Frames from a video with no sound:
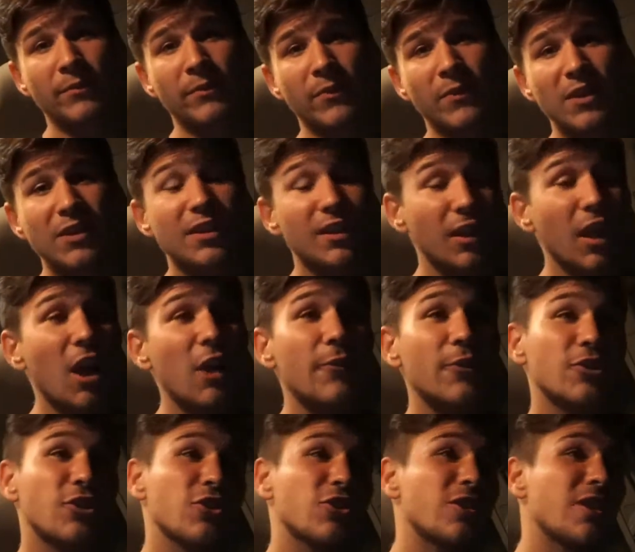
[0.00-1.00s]
See, a lot of us
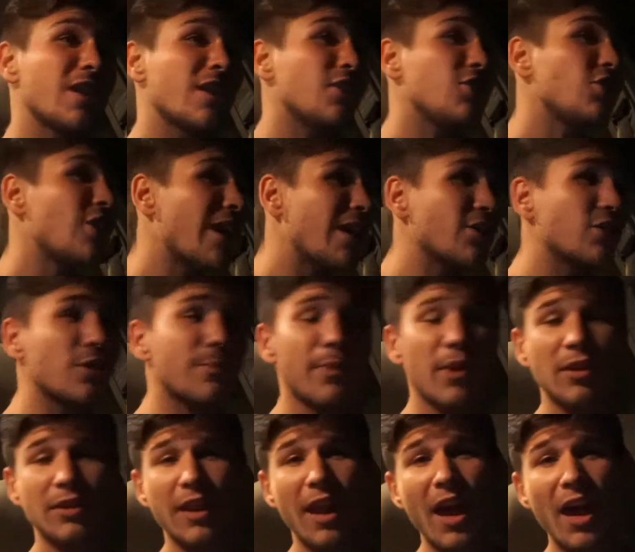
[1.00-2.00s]
just need to change up
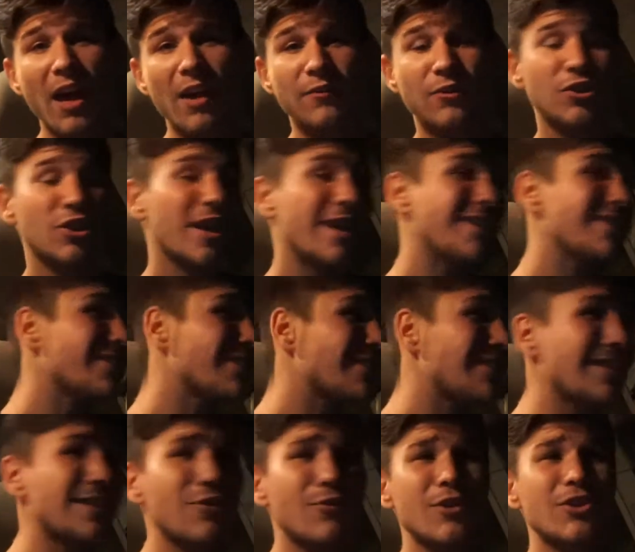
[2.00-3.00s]
our lives, change the
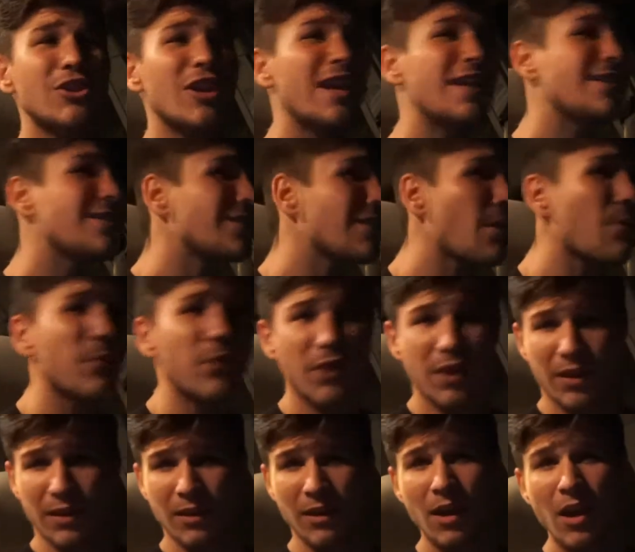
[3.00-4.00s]
scenery, change something
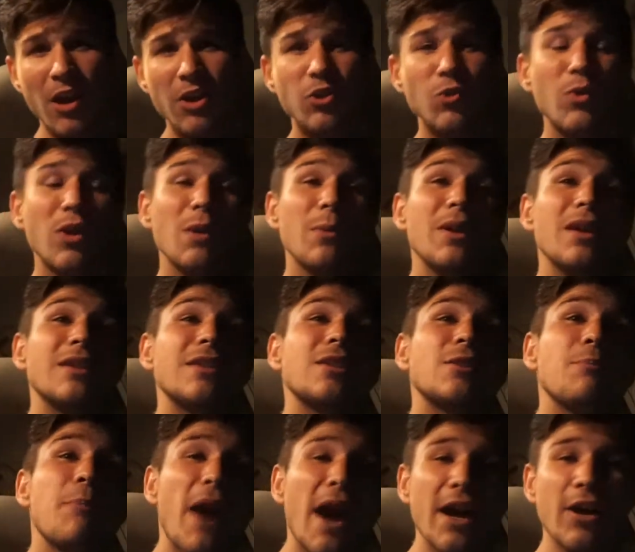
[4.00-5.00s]
so we can be
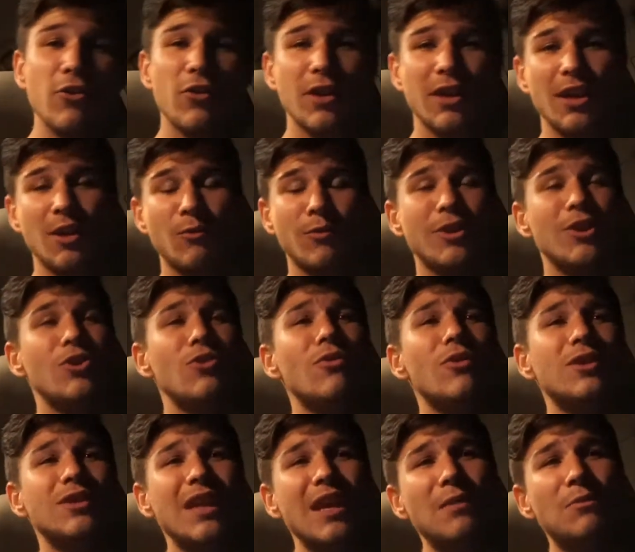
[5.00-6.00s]
inspired again. When you do the
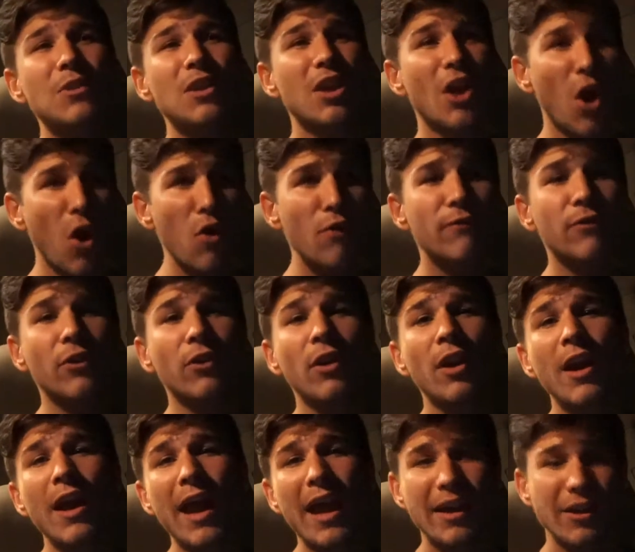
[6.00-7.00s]
same thing over
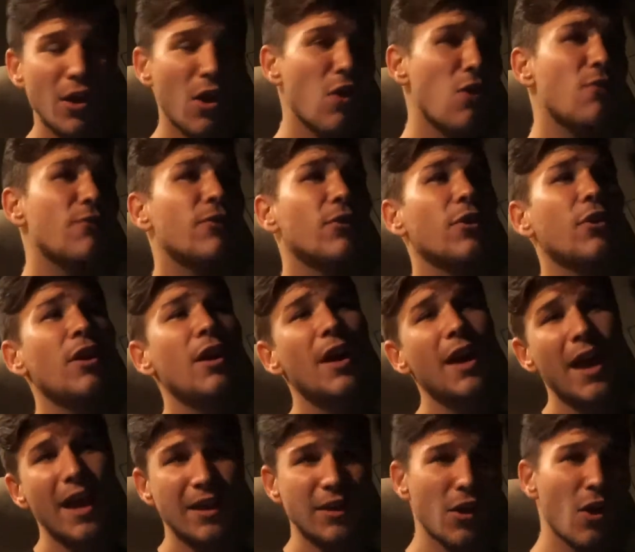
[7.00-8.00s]
and over
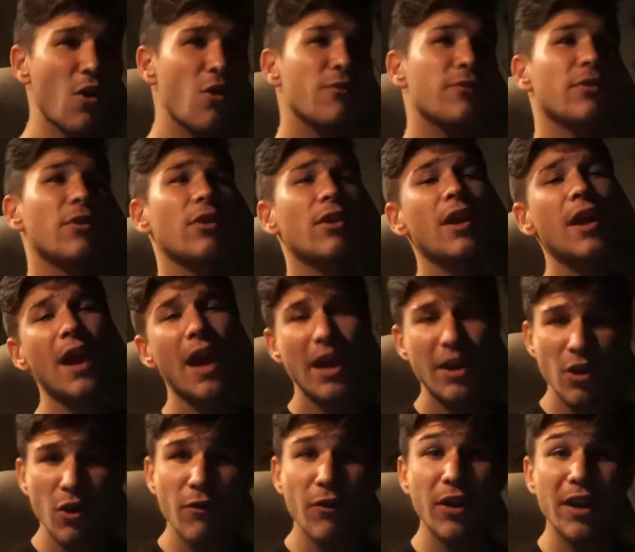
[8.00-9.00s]
and over and
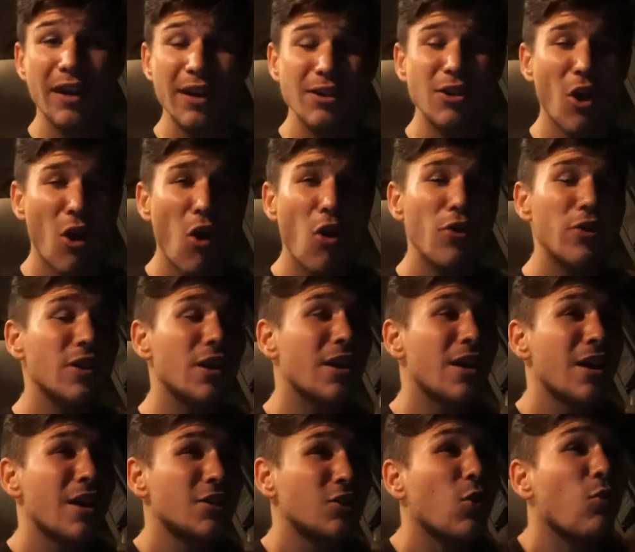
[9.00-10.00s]
over again, it's hard
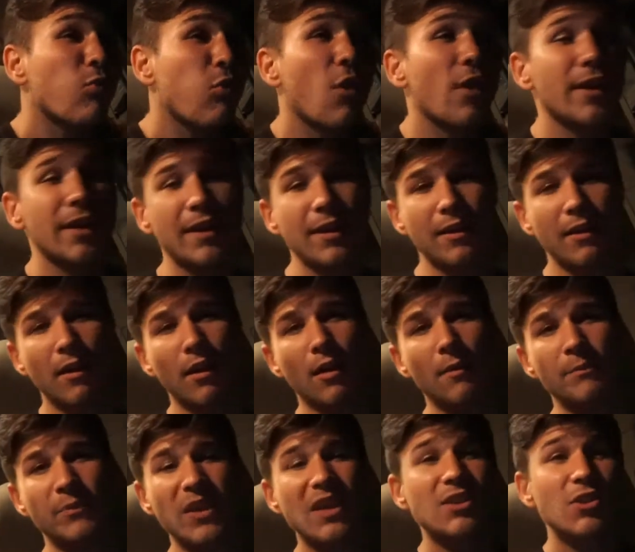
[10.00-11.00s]
to want to get up.
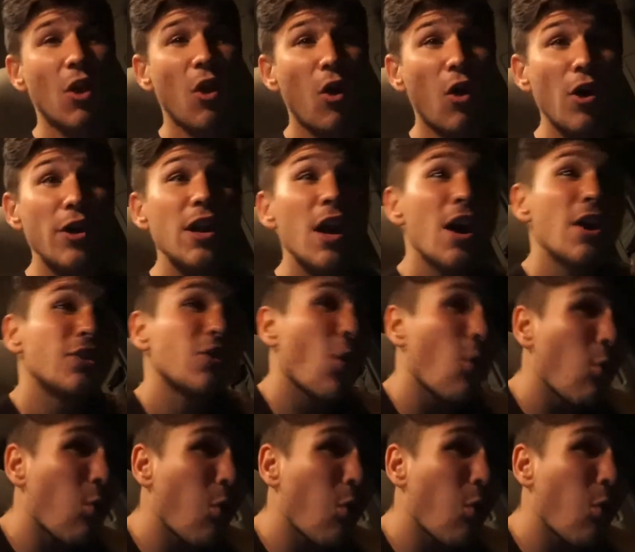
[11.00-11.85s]
It's hard to